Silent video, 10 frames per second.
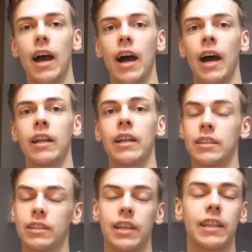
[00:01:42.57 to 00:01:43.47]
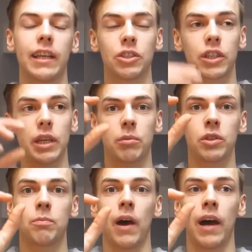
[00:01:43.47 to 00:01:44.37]
and as I said, they just keep the
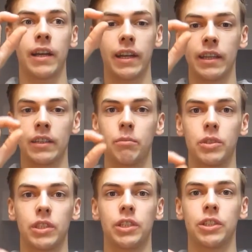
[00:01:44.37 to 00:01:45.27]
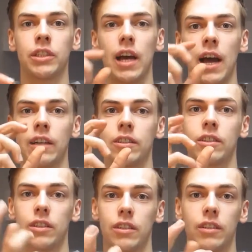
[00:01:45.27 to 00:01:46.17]
spine in position
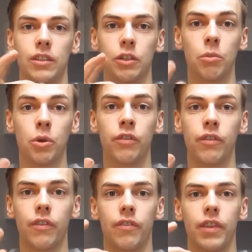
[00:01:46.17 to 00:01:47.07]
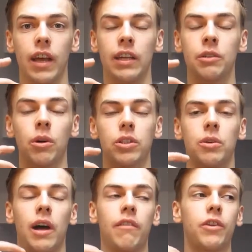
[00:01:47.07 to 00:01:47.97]
as you move. And you
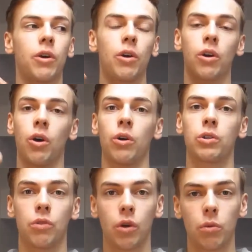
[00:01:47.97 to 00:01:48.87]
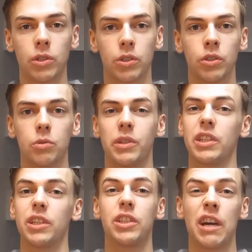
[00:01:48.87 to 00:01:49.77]
also have your core trunk muscles, which
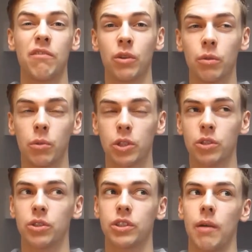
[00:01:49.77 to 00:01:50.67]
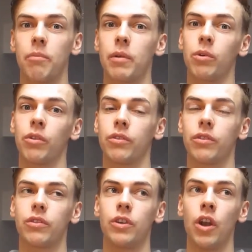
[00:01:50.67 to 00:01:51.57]
are the general muscles that people
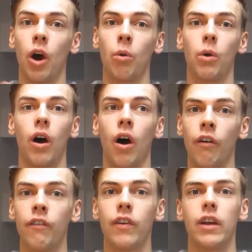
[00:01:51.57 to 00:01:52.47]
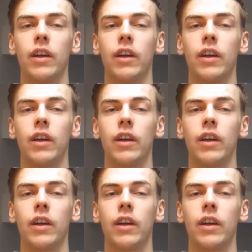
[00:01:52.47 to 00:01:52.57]
know of,